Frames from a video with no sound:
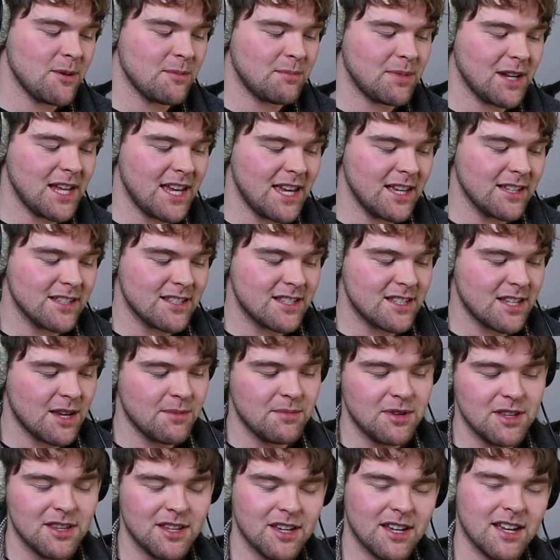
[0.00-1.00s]
playing
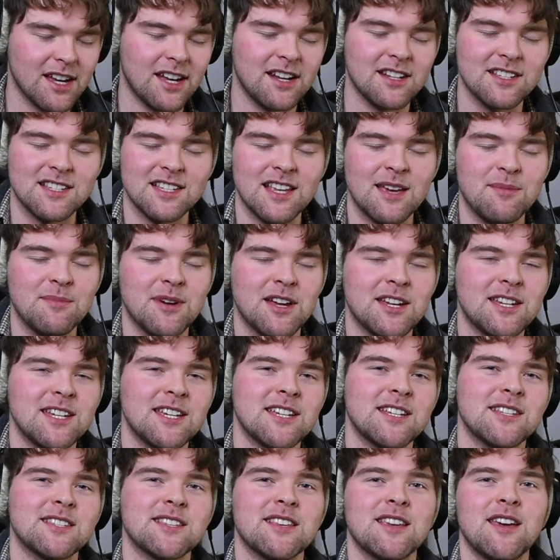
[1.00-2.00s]
some of the kind of same
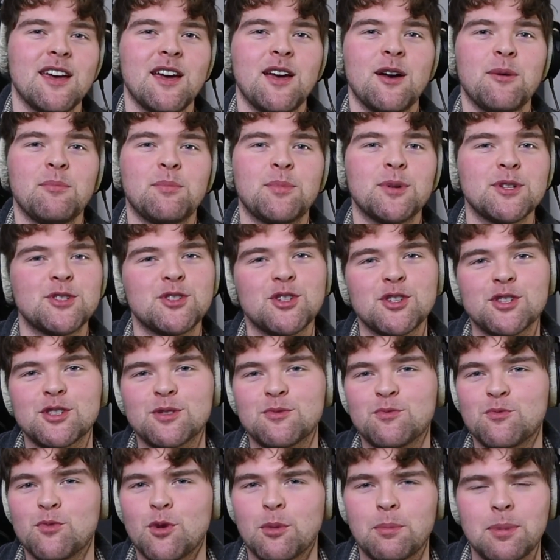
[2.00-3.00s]
ideas, but just
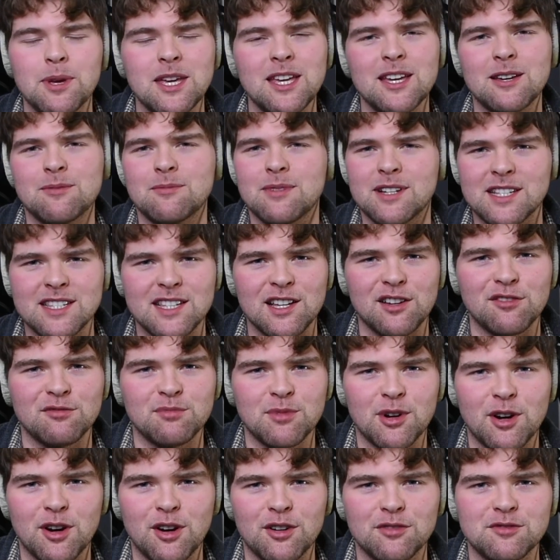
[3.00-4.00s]
repeating myself
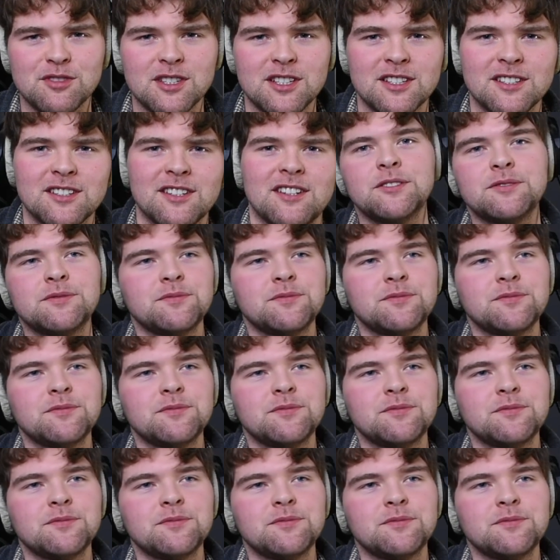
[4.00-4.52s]
more often.